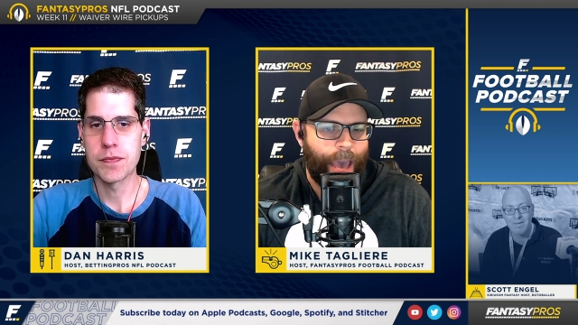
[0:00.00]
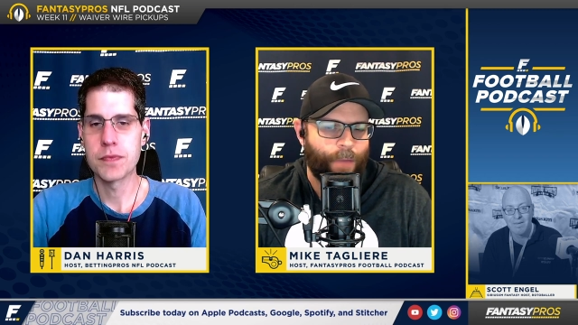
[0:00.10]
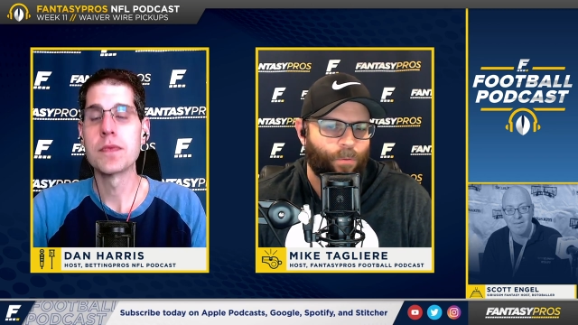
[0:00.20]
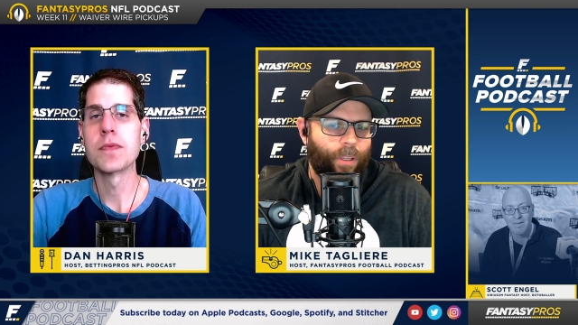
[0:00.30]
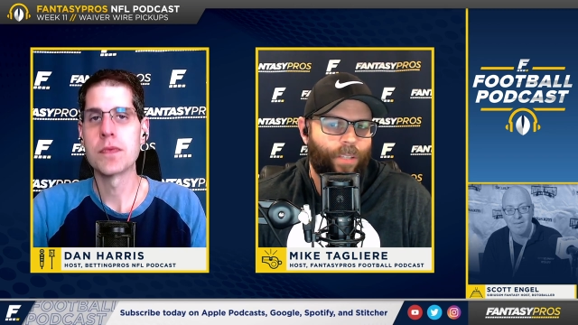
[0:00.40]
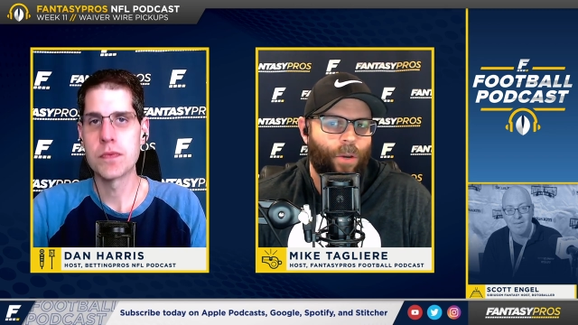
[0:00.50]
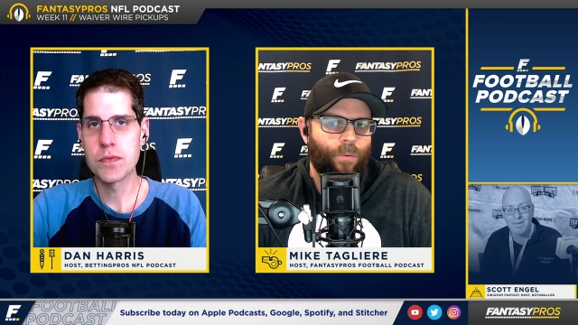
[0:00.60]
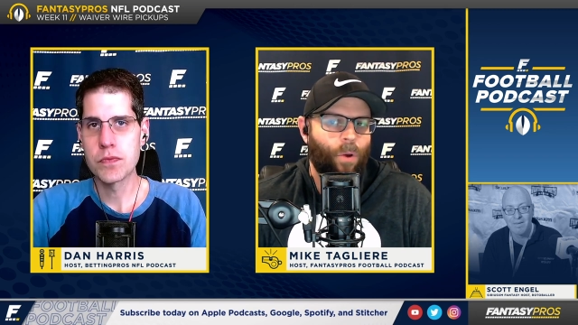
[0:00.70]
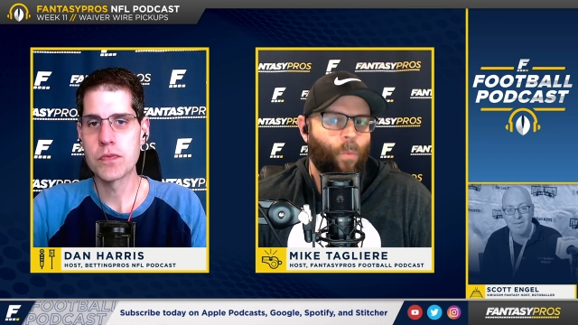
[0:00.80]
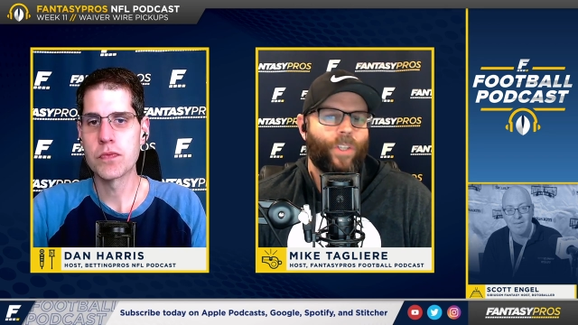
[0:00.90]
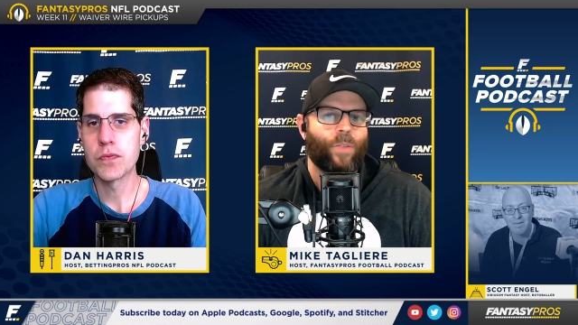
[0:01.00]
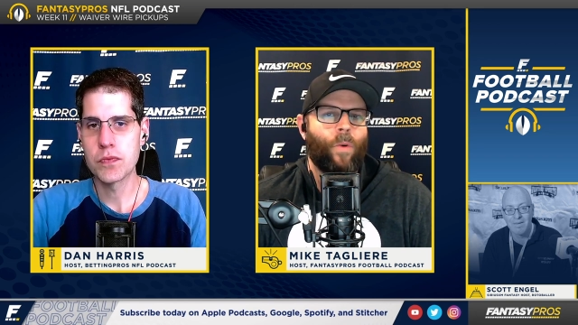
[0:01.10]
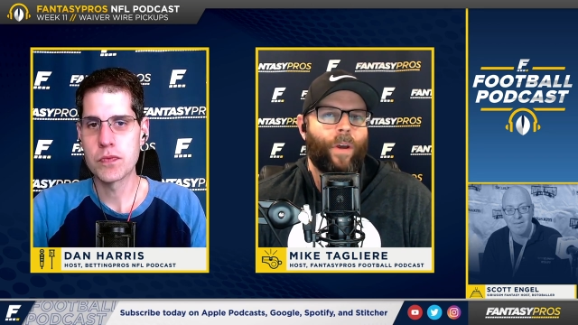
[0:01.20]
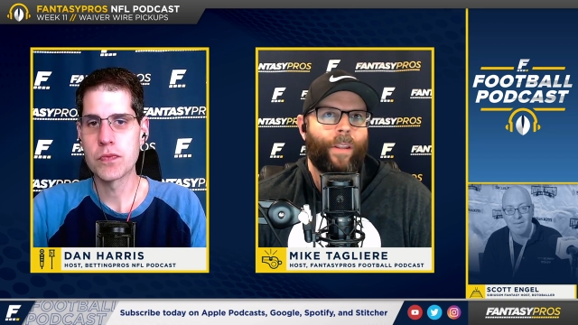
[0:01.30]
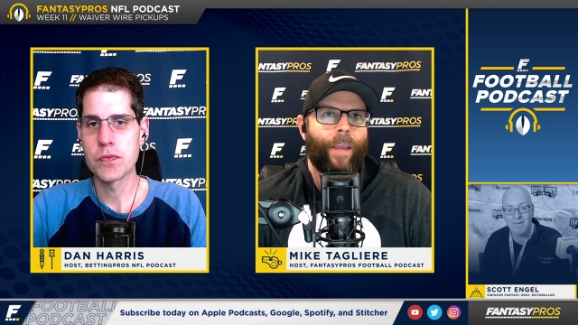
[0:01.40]
Speaker 1: I really don't know which
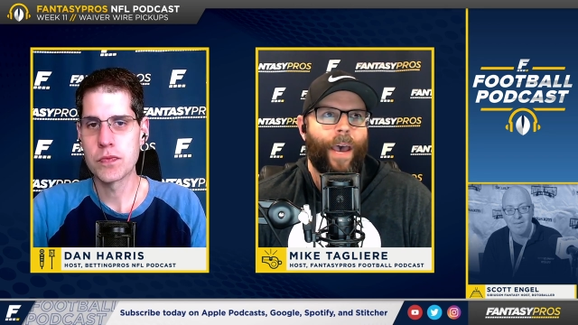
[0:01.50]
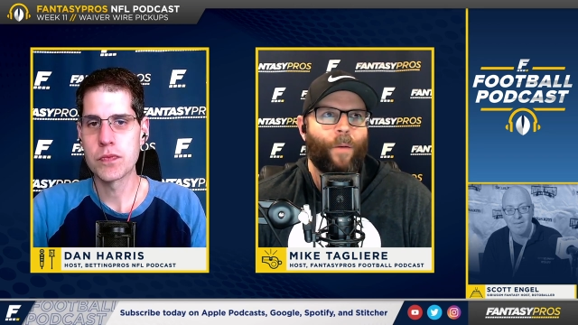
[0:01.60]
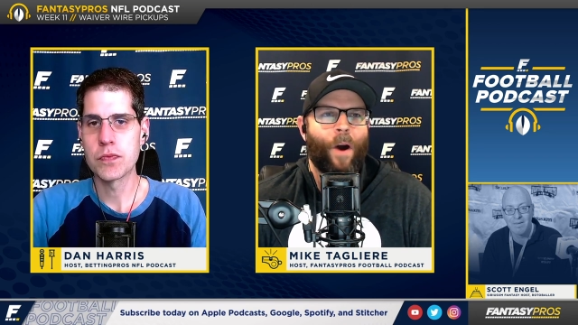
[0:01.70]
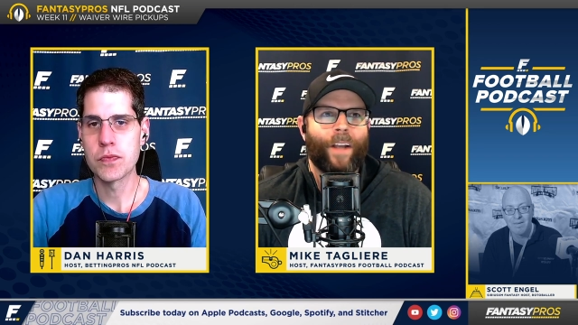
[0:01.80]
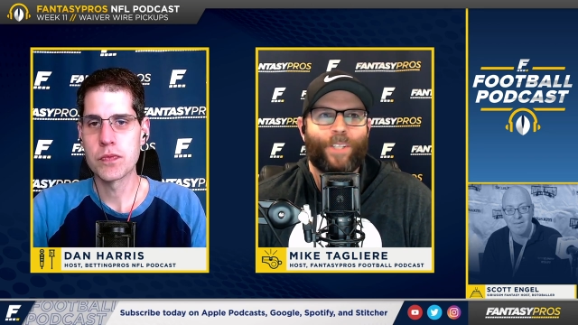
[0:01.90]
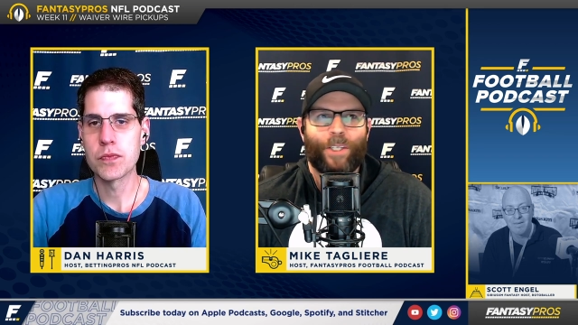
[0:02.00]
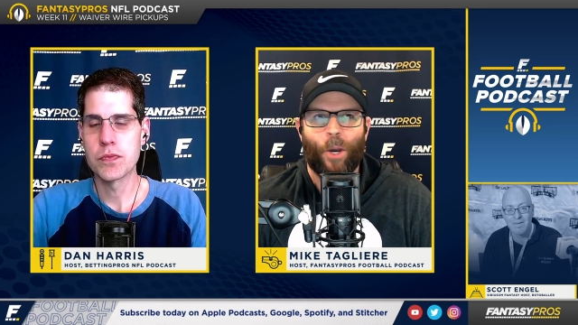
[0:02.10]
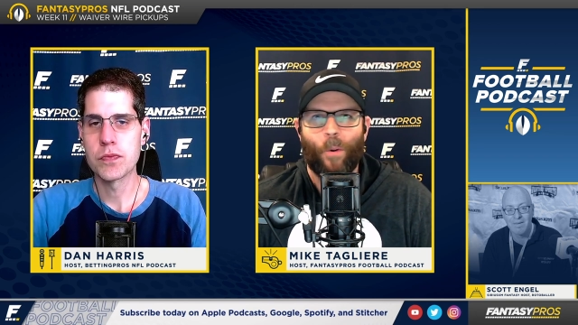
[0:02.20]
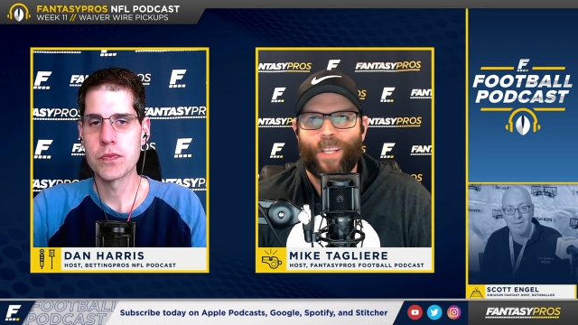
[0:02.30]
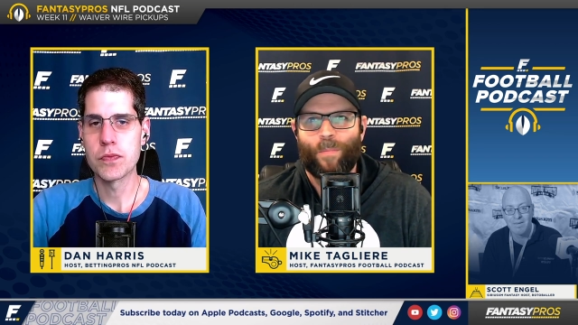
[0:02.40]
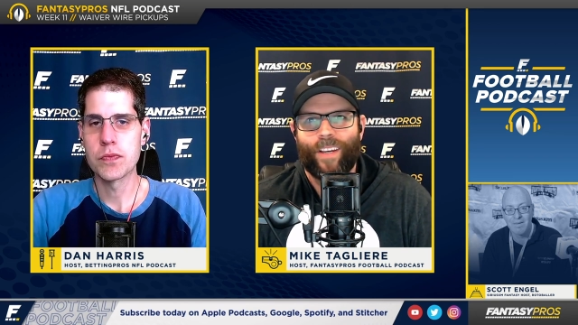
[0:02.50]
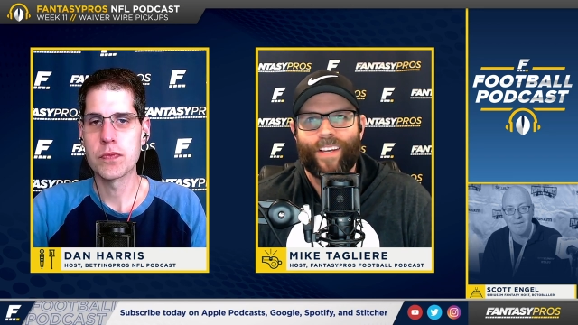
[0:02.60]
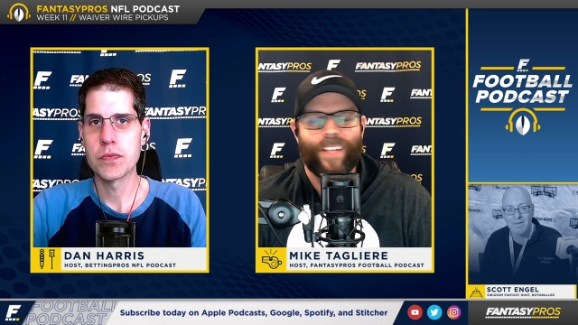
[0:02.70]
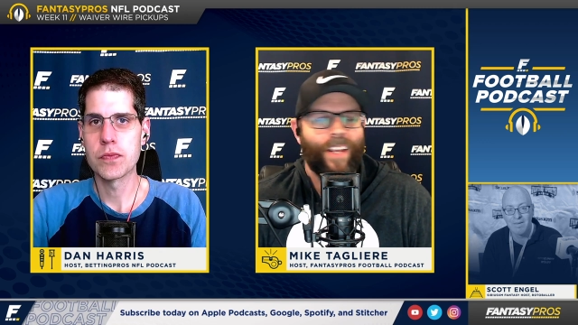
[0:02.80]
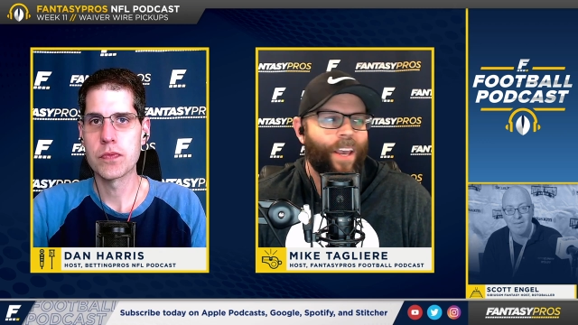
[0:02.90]
one I want to go with
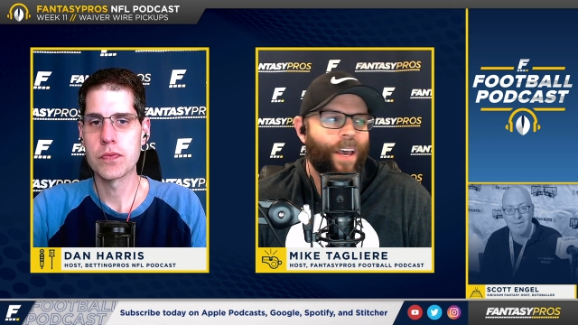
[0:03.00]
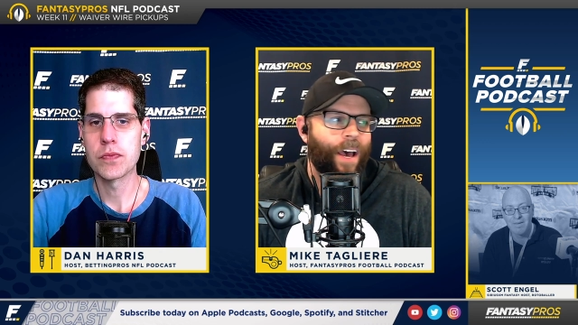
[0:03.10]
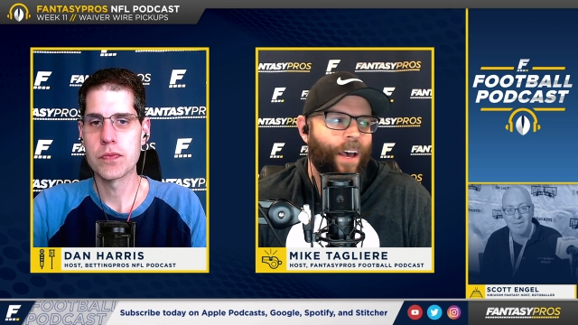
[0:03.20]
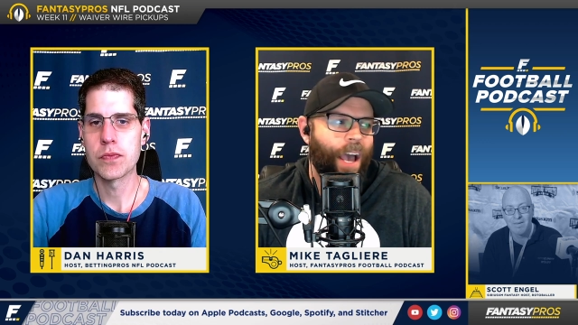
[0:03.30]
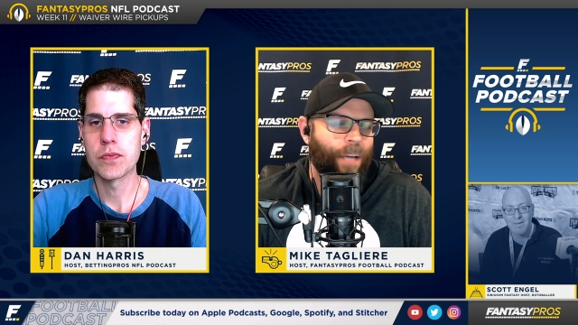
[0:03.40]
because uh,